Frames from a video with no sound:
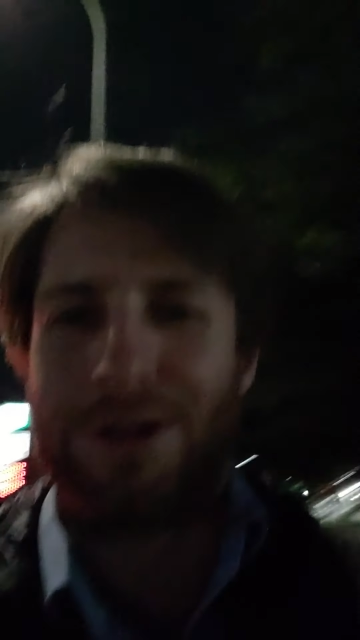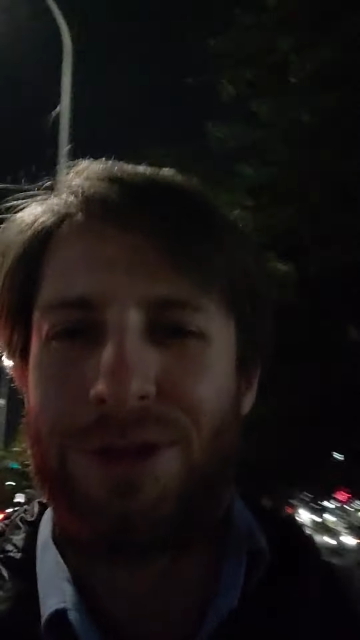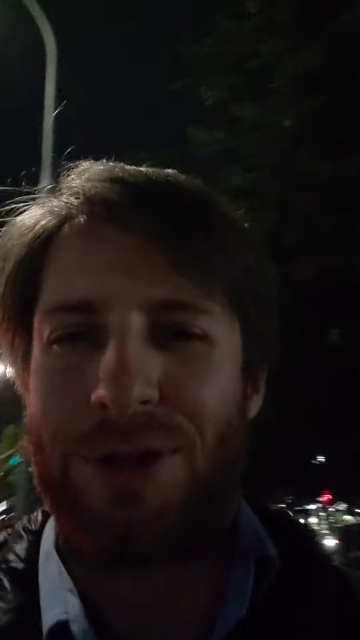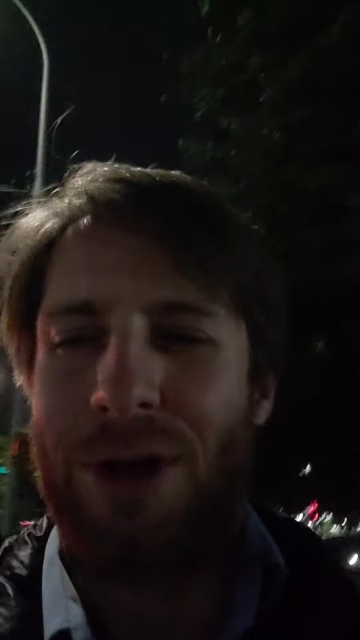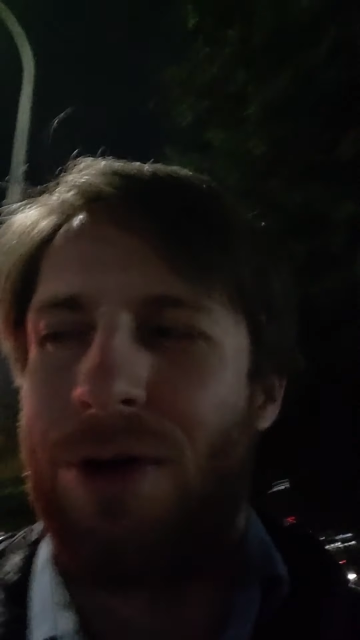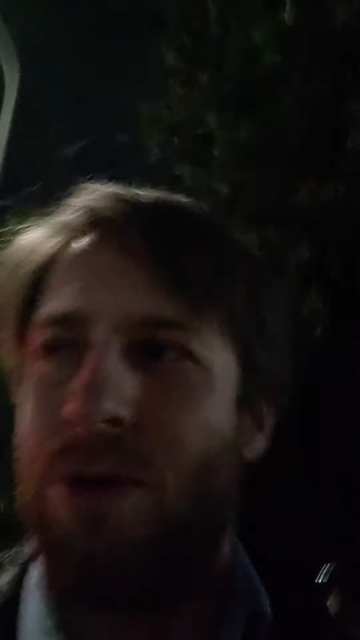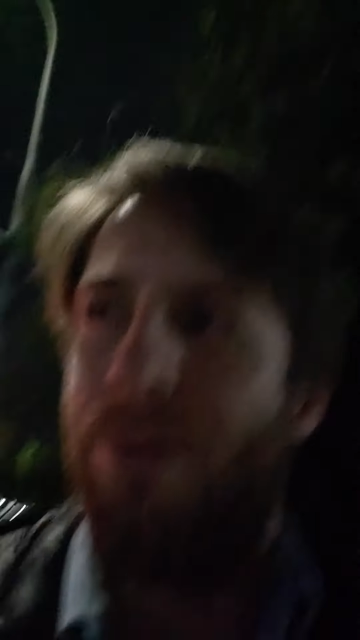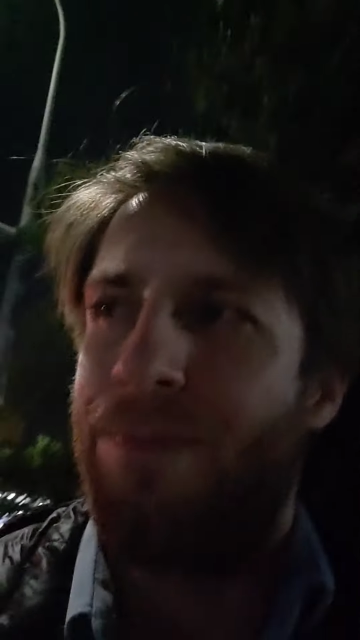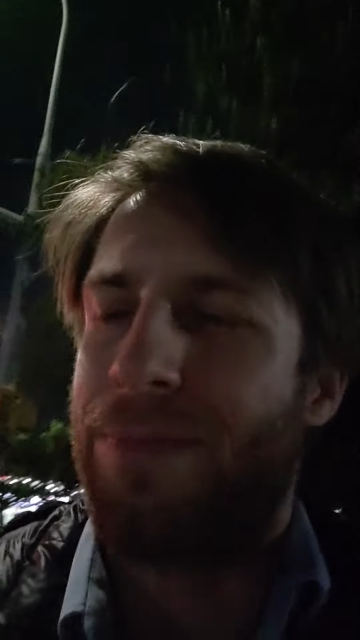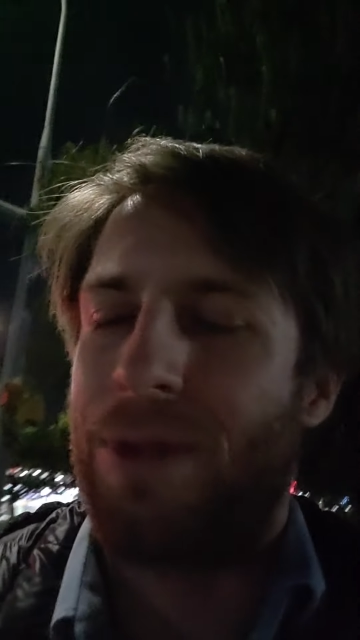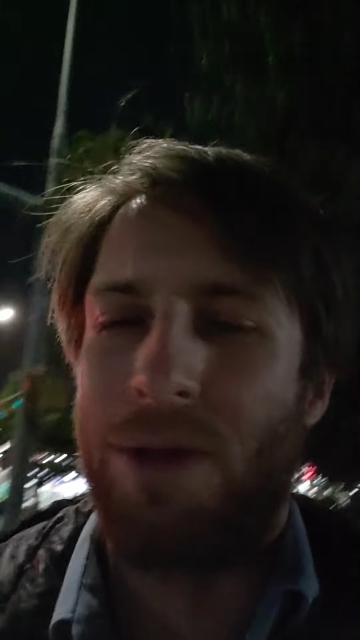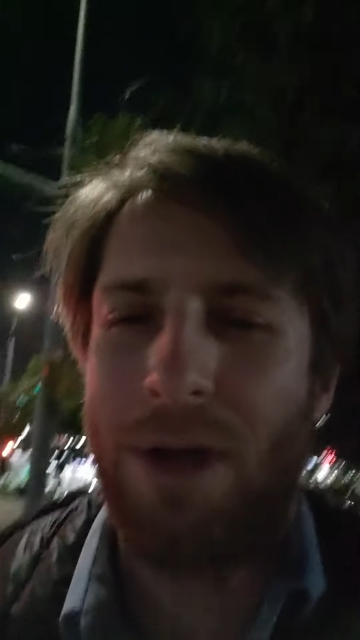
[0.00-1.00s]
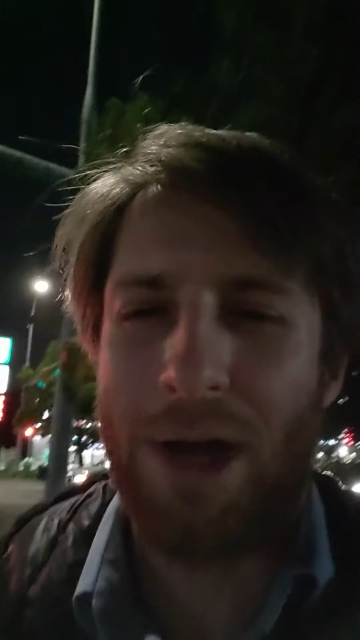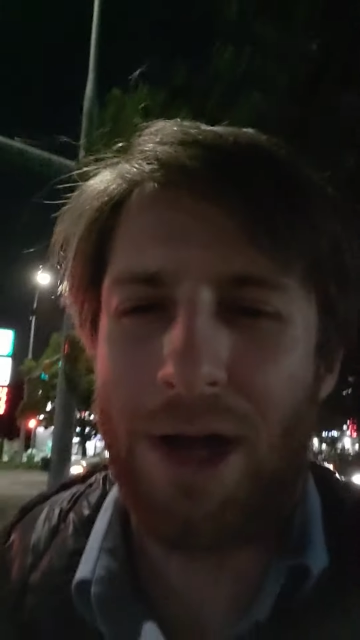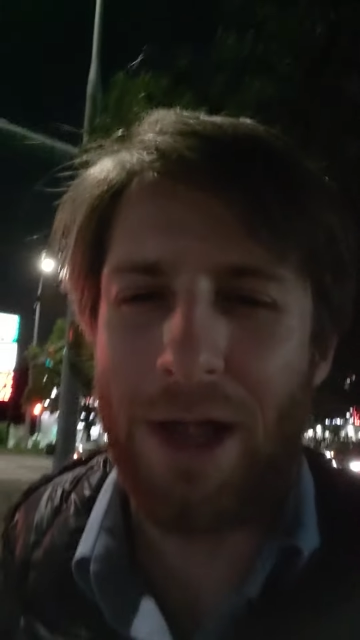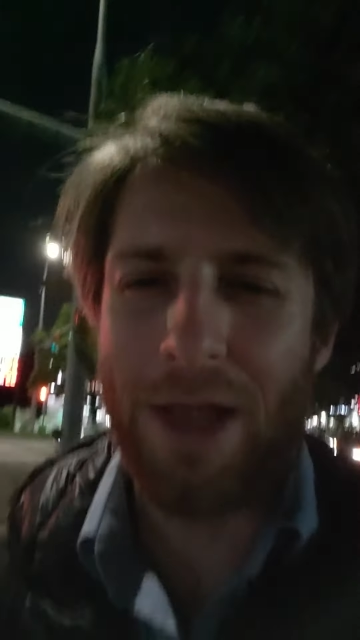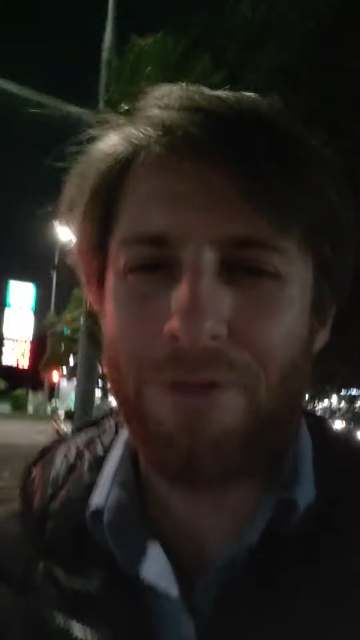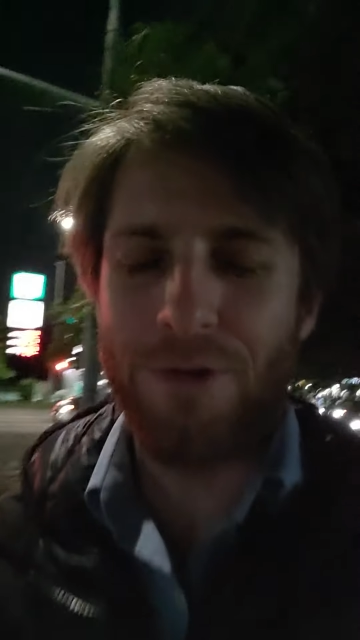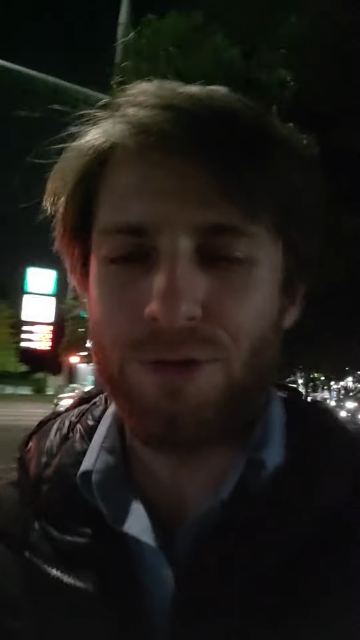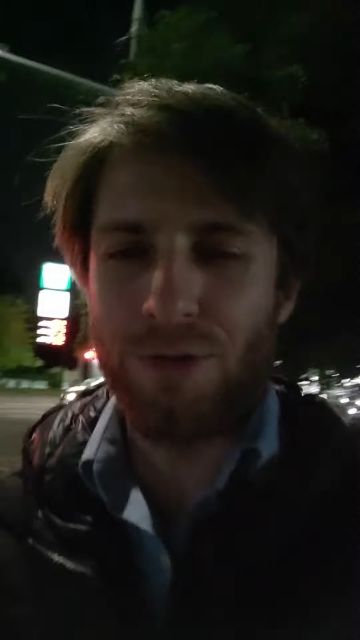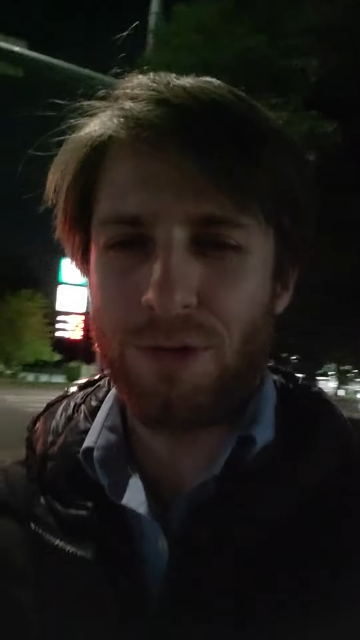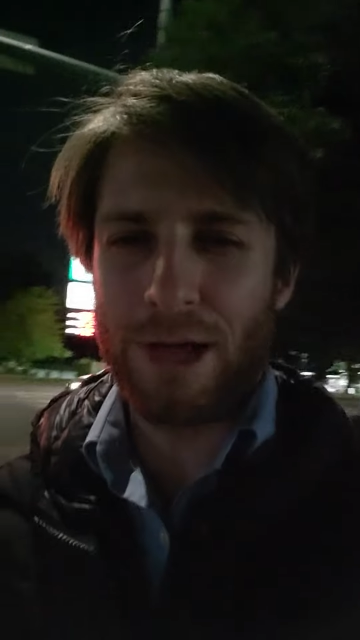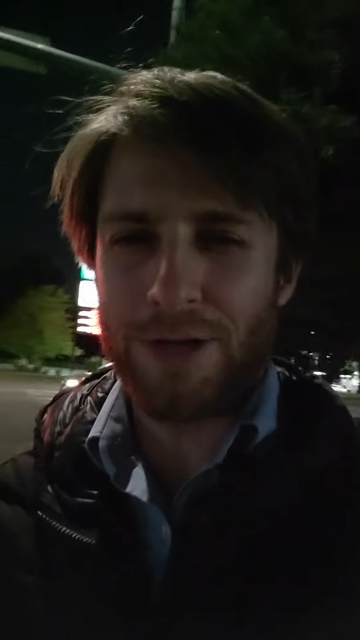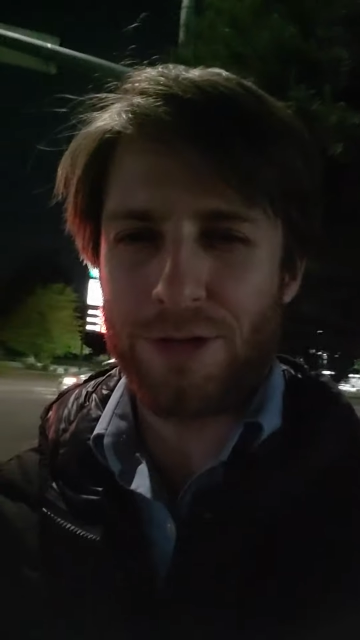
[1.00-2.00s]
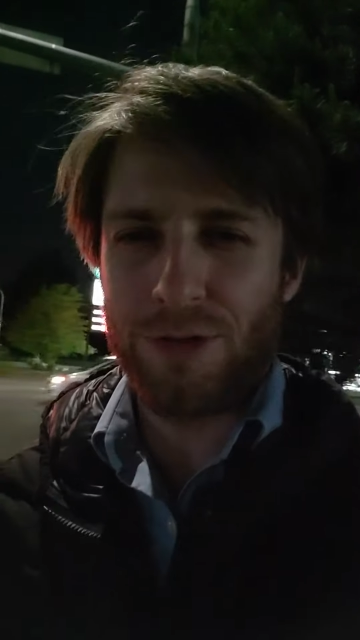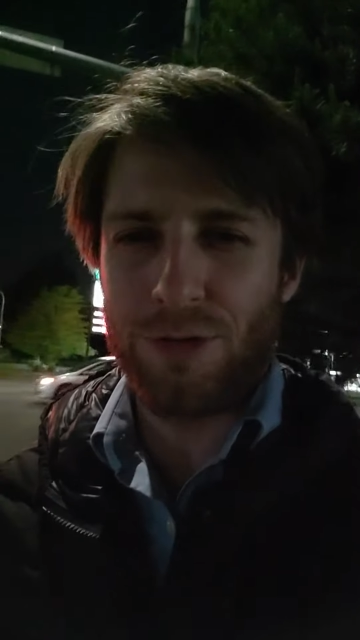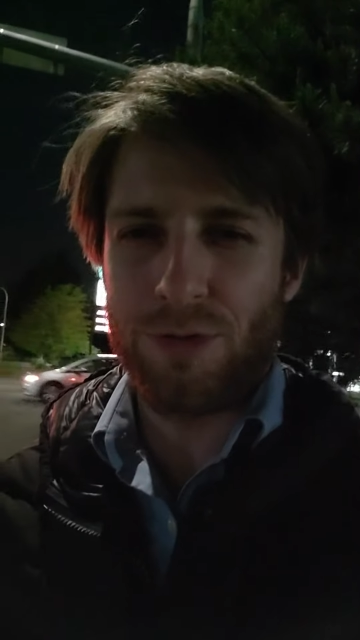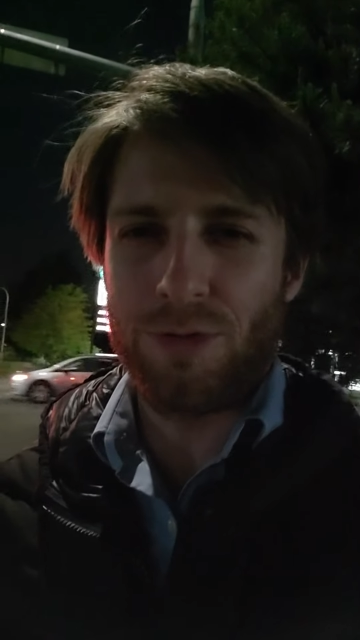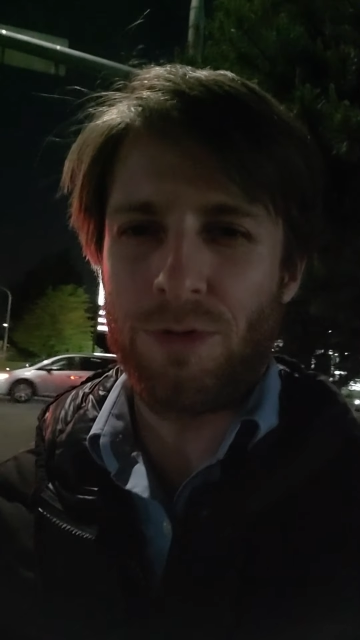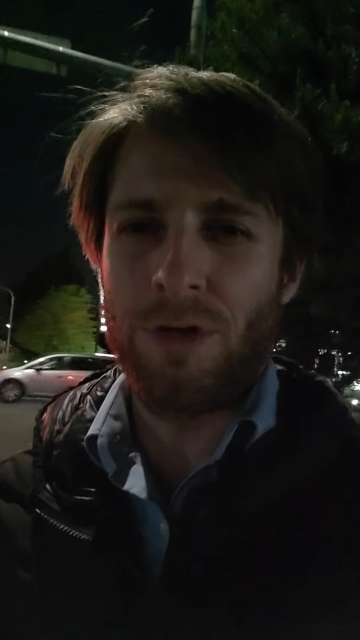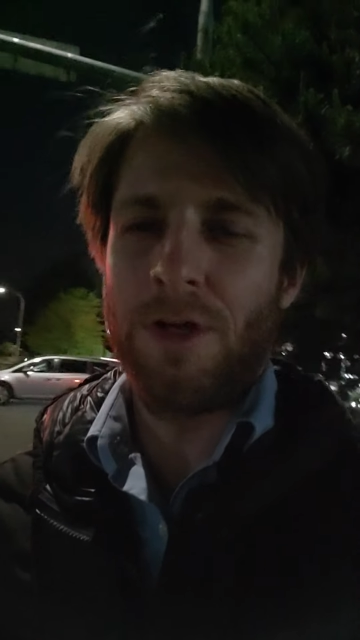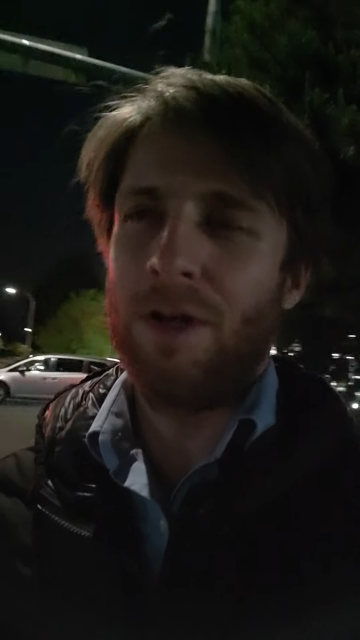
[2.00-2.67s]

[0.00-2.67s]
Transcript: So if you do like to